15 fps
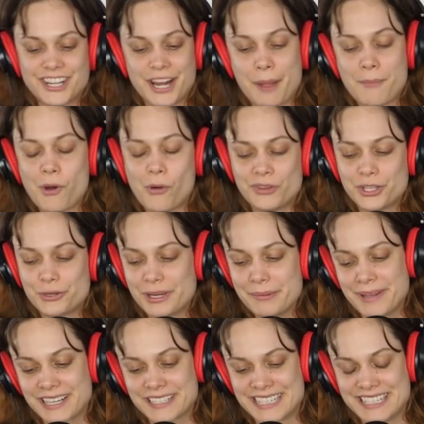sorry i'm only
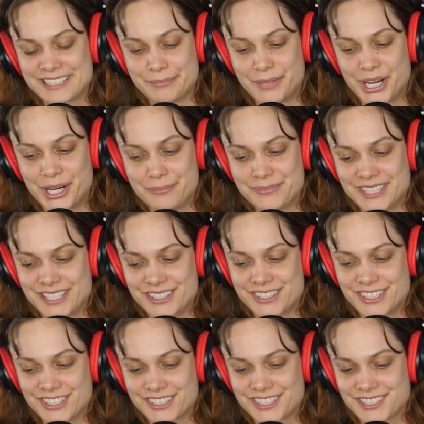going back to his mom's
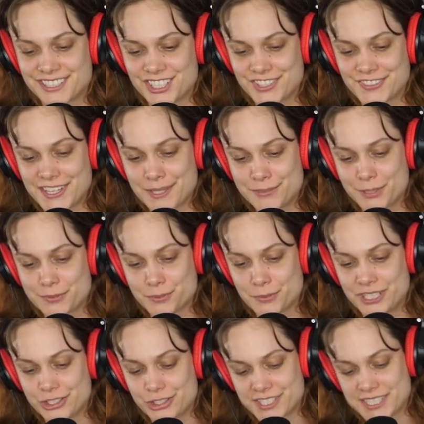inserts because i just find them so much
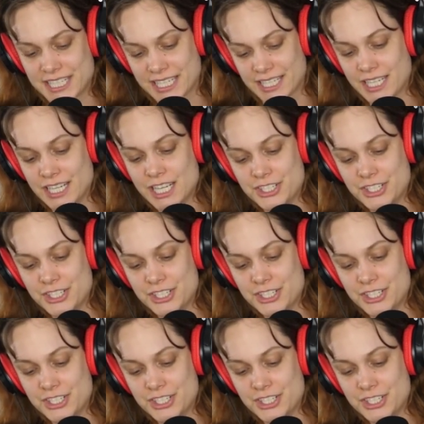more interesting